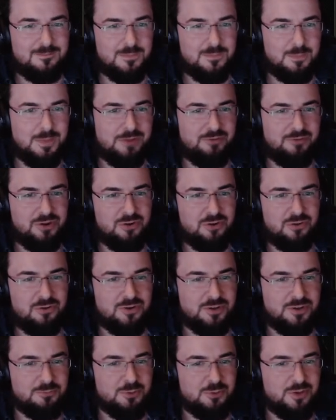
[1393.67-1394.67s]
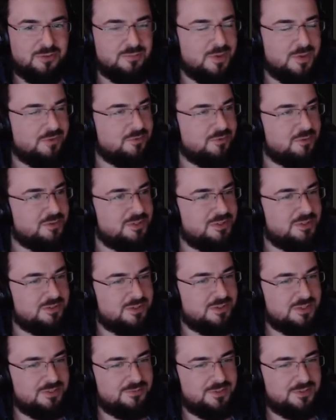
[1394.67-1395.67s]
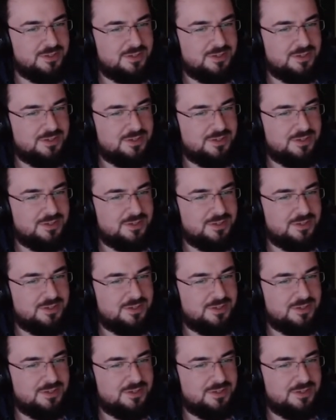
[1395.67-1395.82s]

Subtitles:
My recording will have my voice, so that's fine.